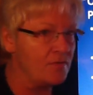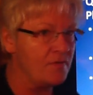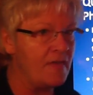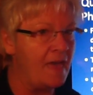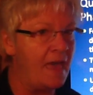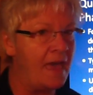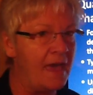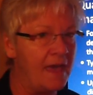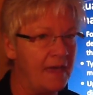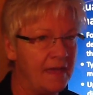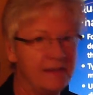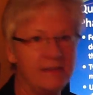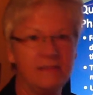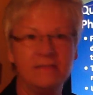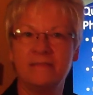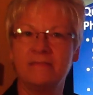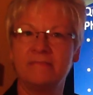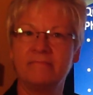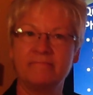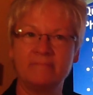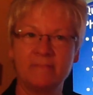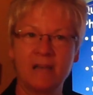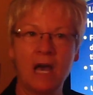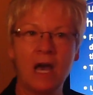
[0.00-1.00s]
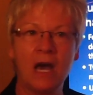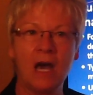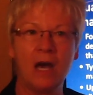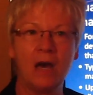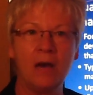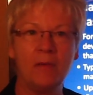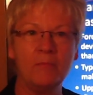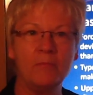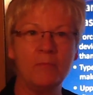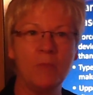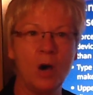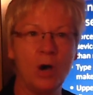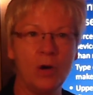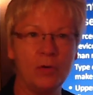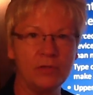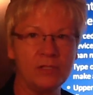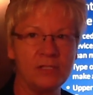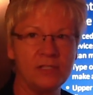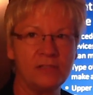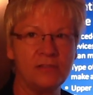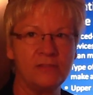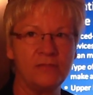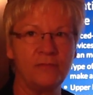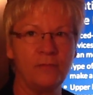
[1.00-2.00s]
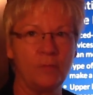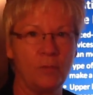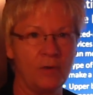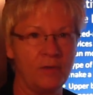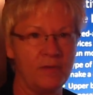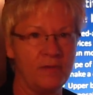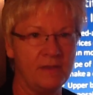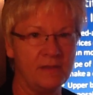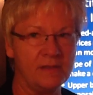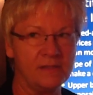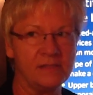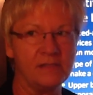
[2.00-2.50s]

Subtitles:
than most for this